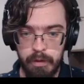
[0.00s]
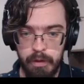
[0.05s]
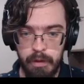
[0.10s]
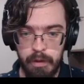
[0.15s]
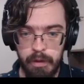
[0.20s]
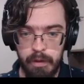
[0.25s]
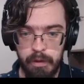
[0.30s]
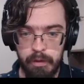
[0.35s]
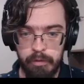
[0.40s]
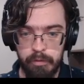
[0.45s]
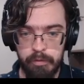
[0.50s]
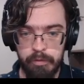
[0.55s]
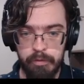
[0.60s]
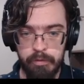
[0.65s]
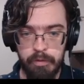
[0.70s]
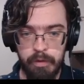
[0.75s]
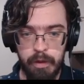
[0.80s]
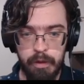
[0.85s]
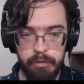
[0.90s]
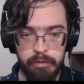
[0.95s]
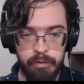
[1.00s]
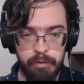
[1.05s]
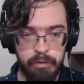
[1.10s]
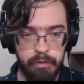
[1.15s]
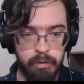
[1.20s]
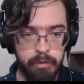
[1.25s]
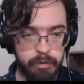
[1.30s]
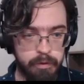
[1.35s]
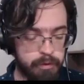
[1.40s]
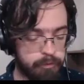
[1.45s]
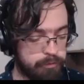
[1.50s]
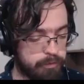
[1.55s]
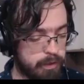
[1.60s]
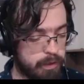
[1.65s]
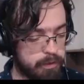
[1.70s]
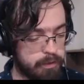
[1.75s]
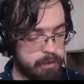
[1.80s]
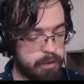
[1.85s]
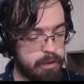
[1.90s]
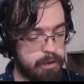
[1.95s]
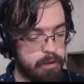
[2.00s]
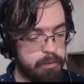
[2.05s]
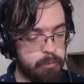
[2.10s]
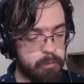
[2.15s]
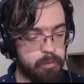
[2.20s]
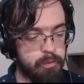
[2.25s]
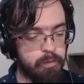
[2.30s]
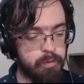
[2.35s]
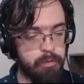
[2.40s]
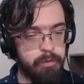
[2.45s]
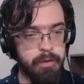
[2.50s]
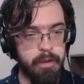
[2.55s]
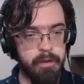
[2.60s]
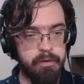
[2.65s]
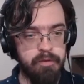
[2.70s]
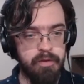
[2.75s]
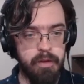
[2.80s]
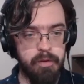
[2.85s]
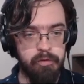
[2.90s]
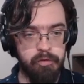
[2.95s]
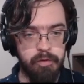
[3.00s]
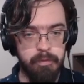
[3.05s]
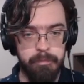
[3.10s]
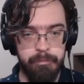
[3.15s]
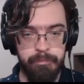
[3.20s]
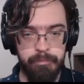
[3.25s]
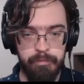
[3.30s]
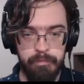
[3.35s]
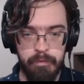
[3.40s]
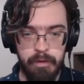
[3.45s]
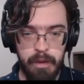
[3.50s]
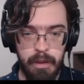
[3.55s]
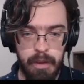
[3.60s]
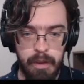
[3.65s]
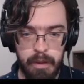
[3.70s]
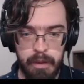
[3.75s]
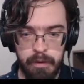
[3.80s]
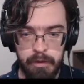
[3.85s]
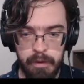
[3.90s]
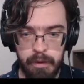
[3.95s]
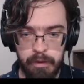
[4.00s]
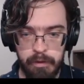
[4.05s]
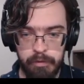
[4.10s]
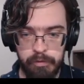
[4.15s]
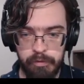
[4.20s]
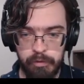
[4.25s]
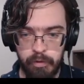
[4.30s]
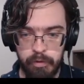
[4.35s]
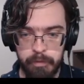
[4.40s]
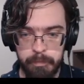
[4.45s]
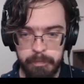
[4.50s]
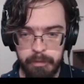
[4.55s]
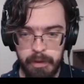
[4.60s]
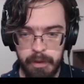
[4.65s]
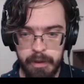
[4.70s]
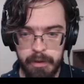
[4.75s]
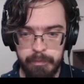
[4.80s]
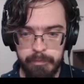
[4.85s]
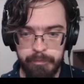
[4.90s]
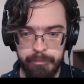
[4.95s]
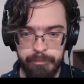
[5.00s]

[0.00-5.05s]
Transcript: And I did not give that a name. We'll call that danger. And it is not a byte.